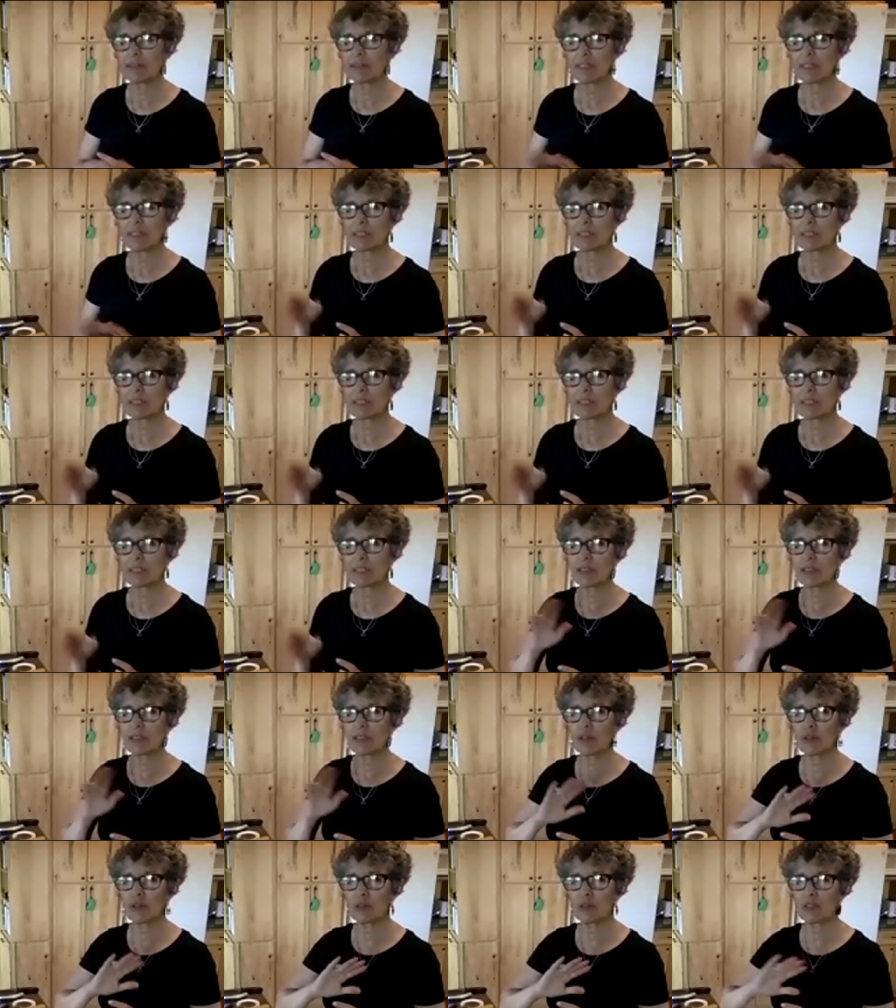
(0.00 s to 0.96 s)
That's a
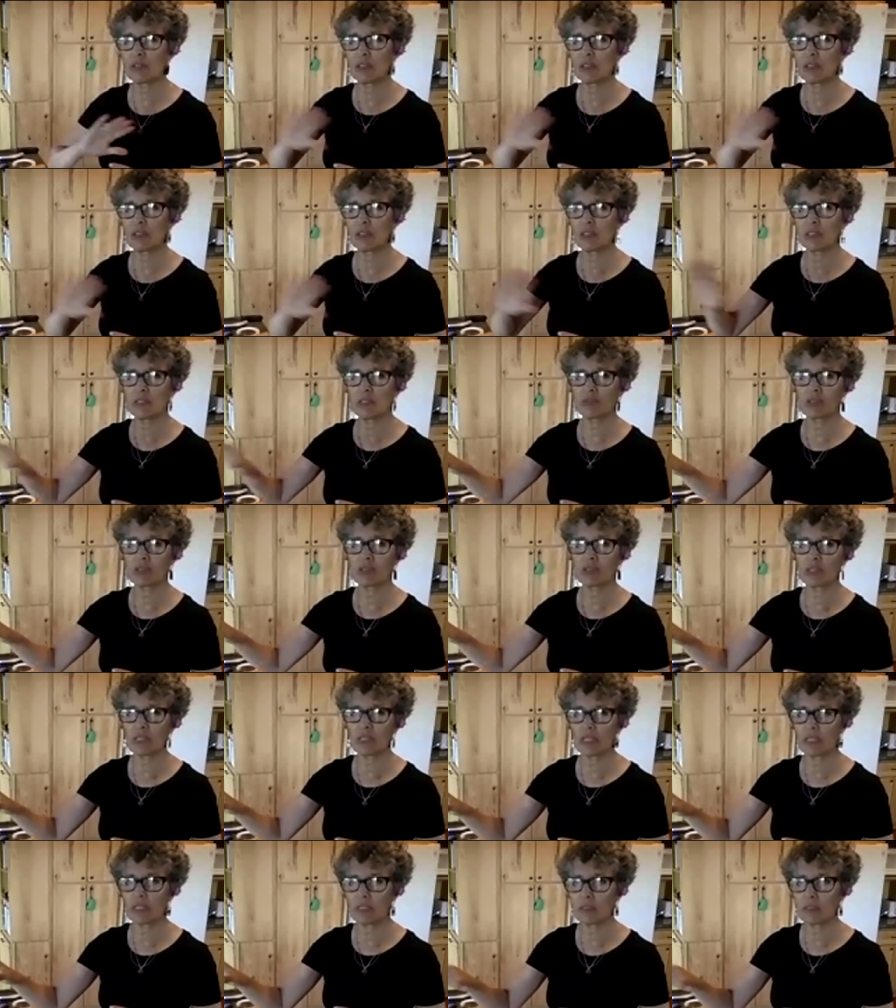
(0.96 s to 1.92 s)
whole different
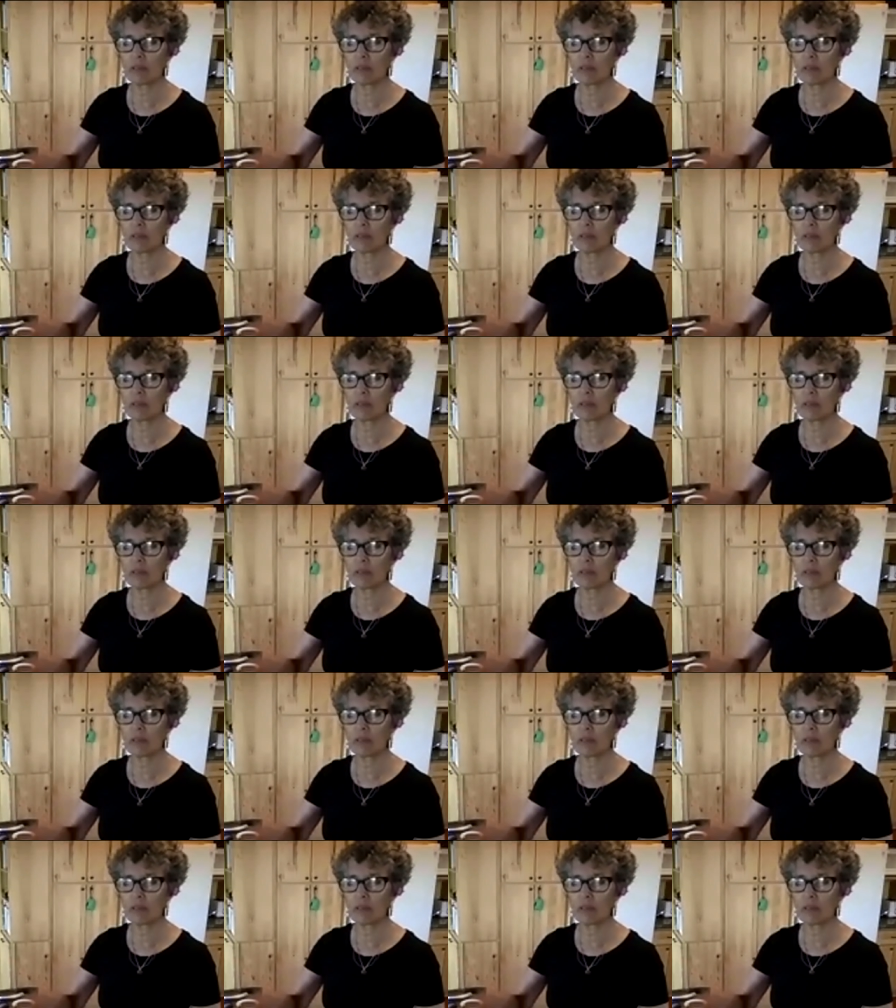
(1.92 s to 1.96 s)
thing.